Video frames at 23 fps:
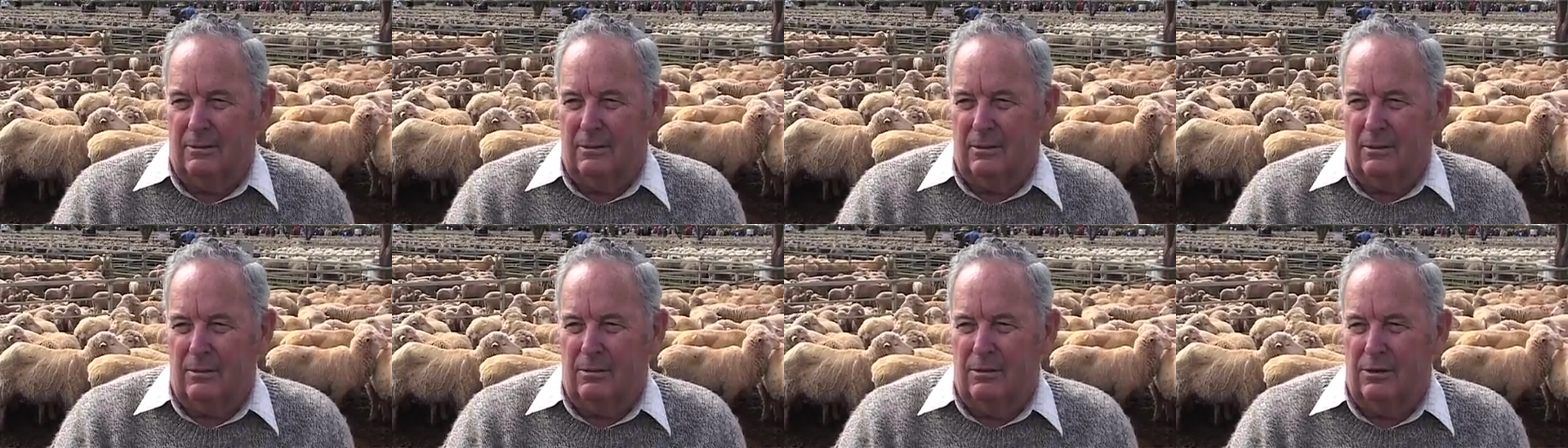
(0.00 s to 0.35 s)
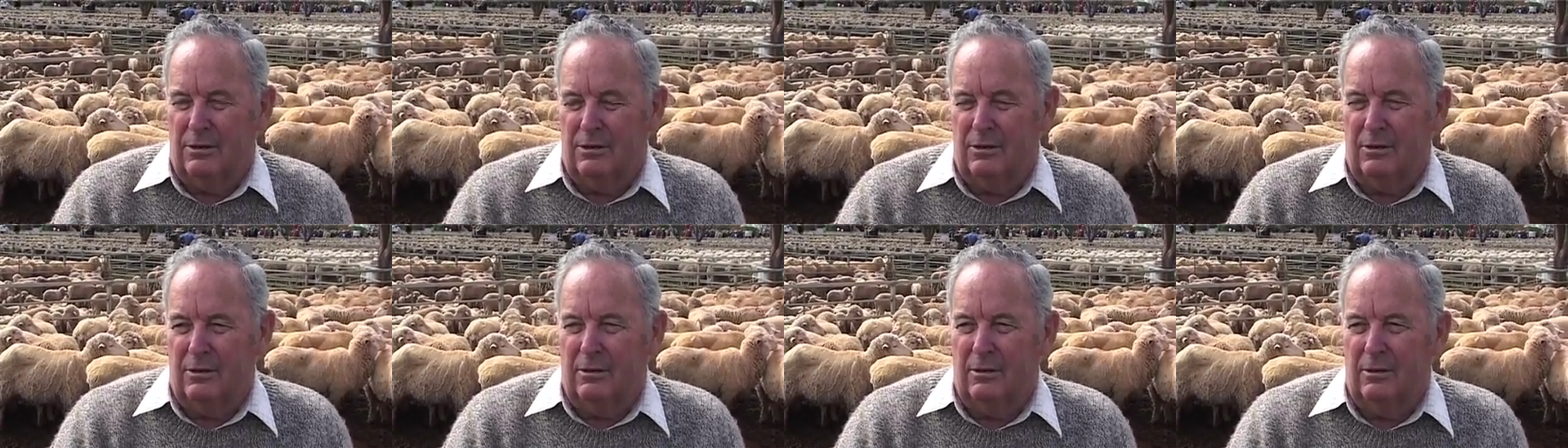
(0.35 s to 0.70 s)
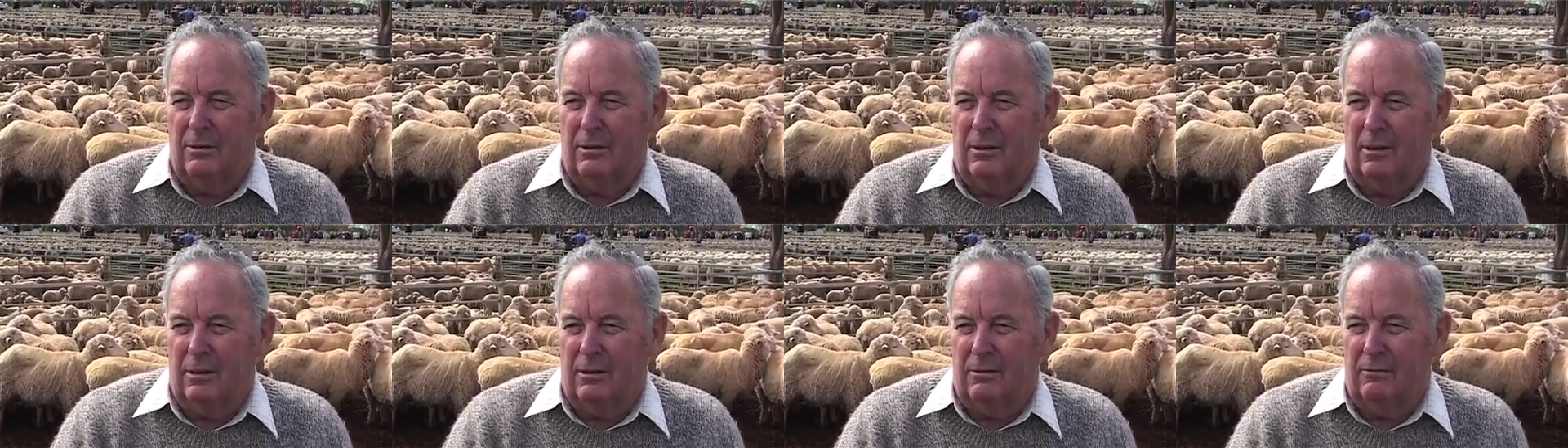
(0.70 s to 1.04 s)
Christian and
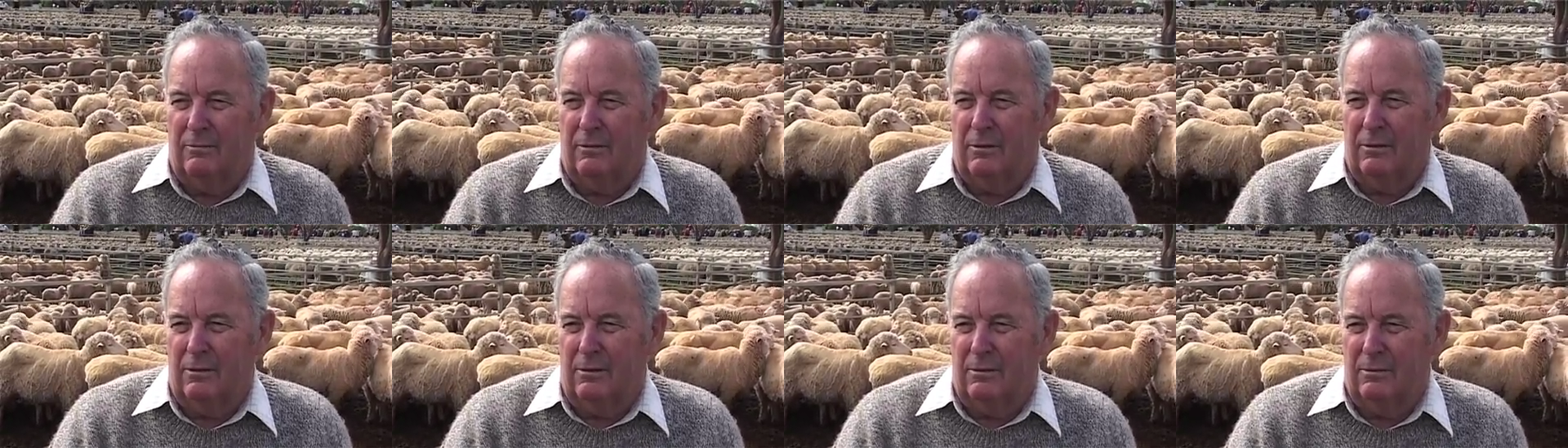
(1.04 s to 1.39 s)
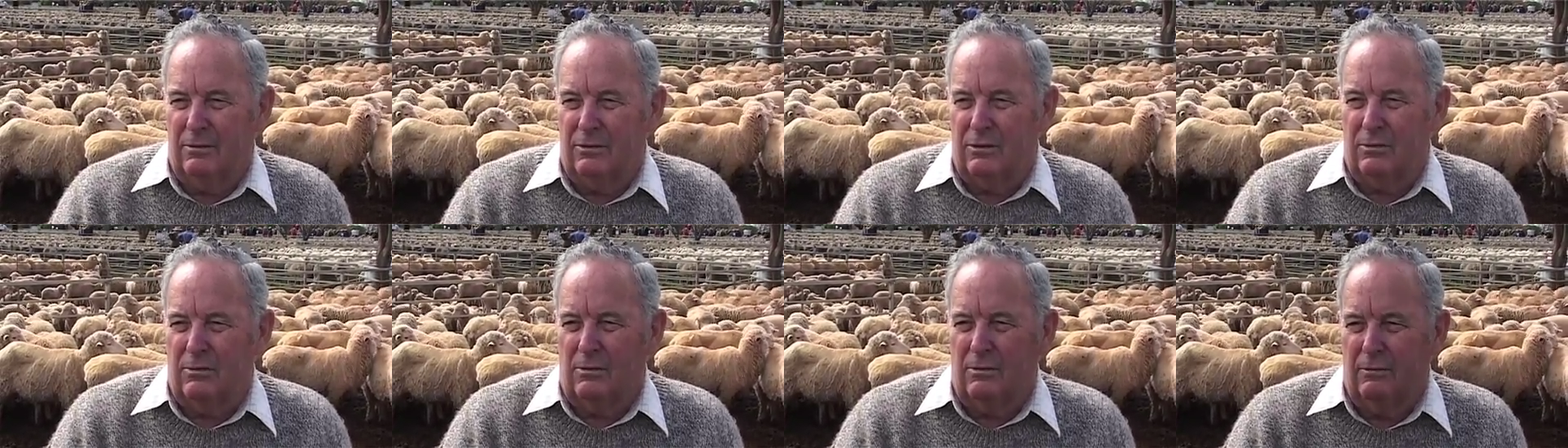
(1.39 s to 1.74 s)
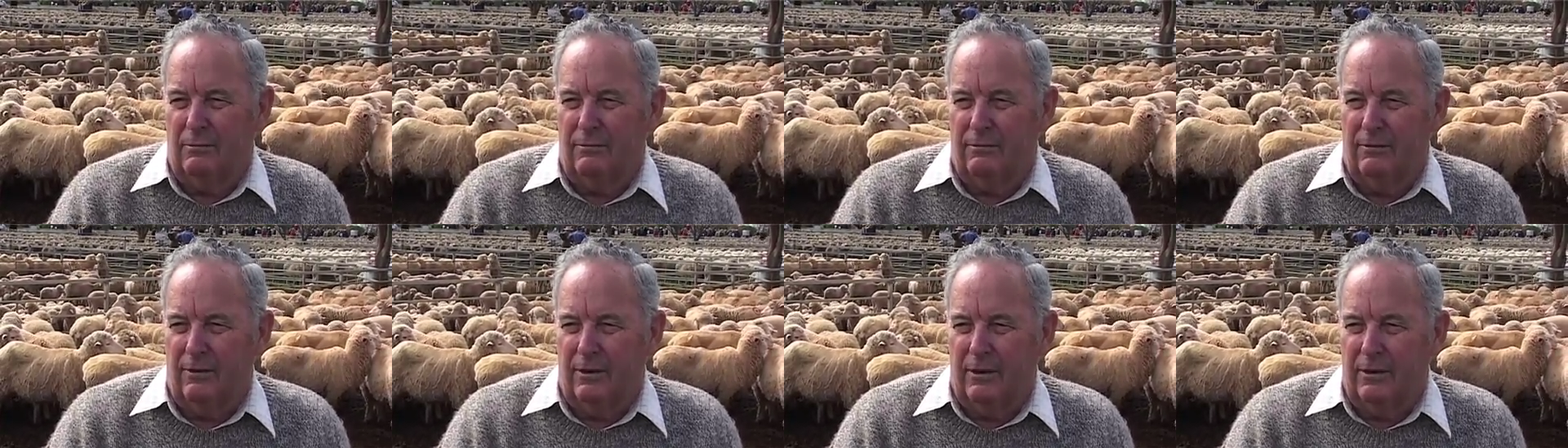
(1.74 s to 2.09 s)
had very strong
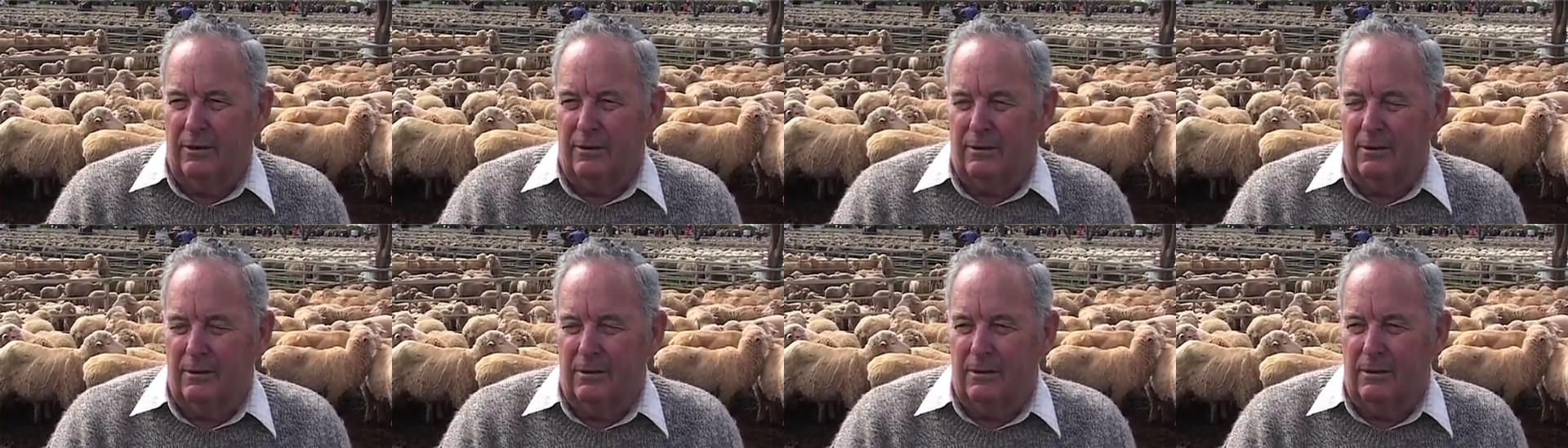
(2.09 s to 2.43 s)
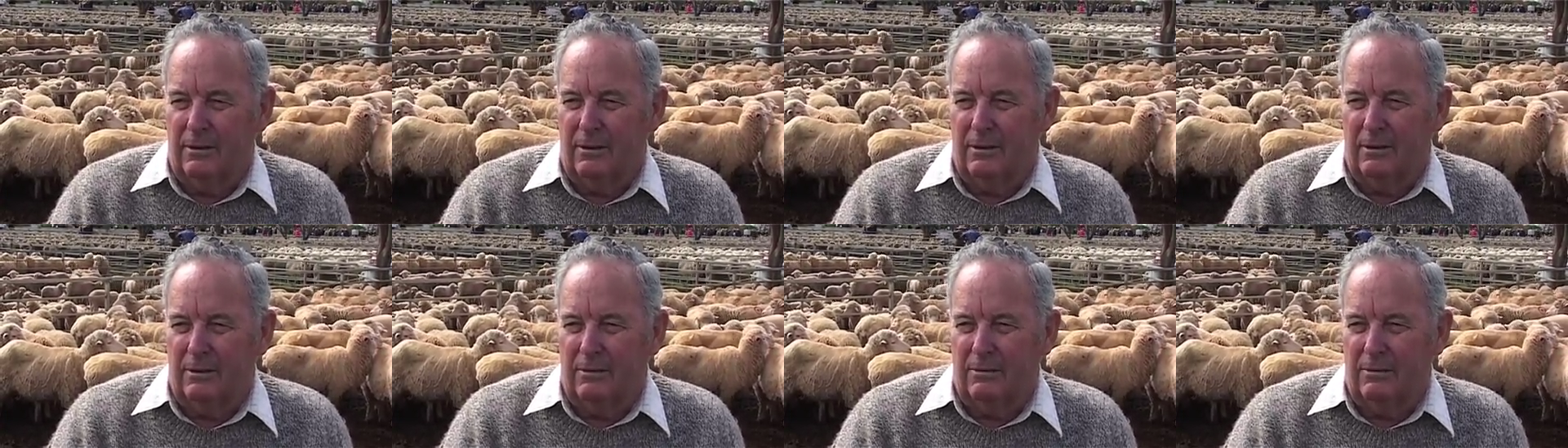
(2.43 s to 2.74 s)
faith, and